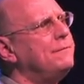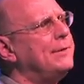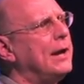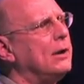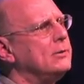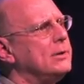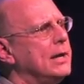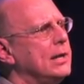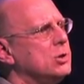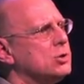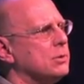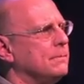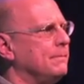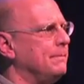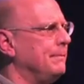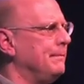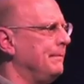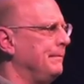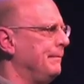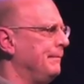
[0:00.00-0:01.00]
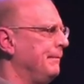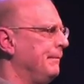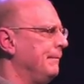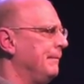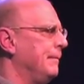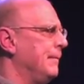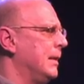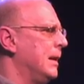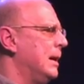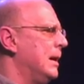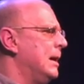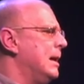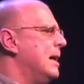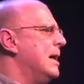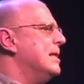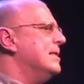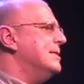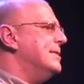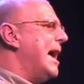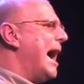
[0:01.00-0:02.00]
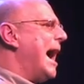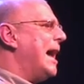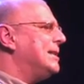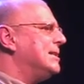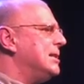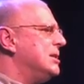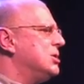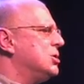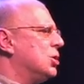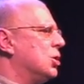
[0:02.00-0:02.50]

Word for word: foundation. That's in